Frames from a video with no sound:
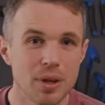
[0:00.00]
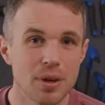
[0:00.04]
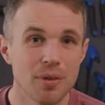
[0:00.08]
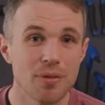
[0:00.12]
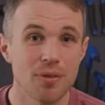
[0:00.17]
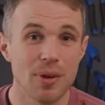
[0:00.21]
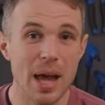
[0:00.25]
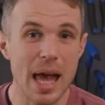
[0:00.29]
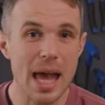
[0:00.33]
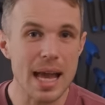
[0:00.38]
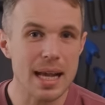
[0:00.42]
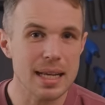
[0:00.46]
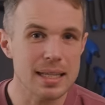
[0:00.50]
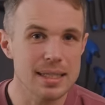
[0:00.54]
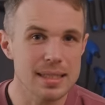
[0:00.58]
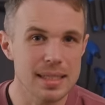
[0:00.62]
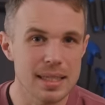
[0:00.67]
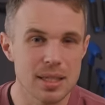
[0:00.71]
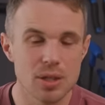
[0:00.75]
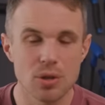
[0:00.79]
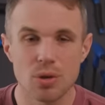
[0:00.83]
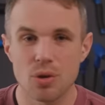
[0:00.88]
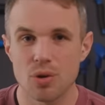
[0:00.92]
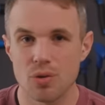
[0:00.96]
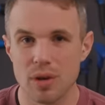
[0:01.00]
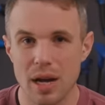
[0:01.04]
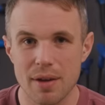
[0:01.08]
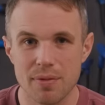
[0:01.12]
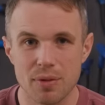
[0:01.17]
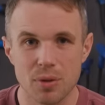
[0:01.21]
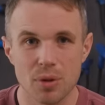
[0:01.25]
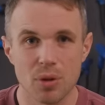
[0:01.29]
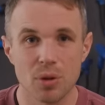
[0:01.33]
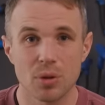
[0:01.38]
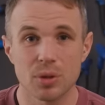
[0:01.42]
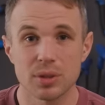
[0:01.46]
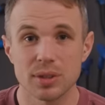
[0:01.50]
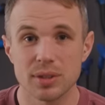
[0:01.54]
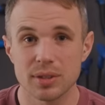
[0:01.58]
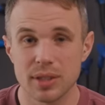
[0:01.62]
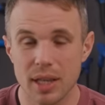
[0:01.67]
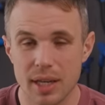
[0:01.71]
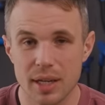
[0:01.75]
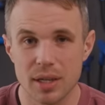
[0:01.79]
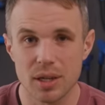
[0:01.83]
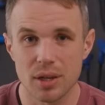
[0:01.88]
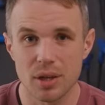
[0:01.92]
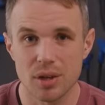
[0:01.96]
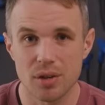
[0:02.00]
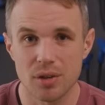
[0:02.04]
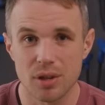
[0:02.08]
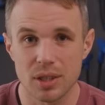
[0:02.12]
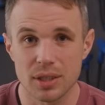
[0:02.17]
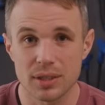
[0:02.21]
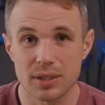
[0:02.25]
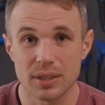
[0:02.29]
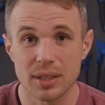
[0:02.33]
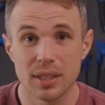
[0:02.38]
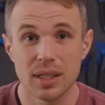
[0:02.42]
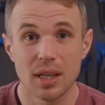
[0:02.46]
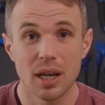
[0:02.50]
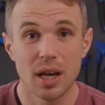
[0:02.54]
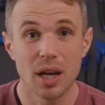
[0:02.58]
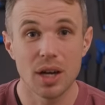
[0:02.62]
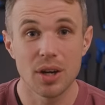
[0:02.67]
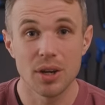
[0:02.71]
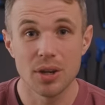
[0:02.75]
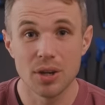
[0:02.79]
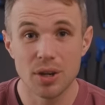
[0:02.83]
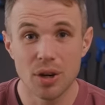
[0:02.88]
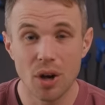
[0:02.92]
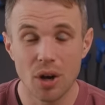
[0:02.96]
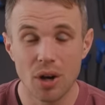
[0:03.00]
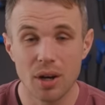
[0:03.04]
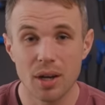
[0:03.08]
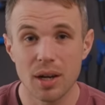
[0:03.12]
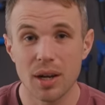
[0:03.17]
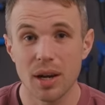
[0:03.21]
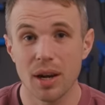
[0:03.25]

for XC or gravel or cyclocross and not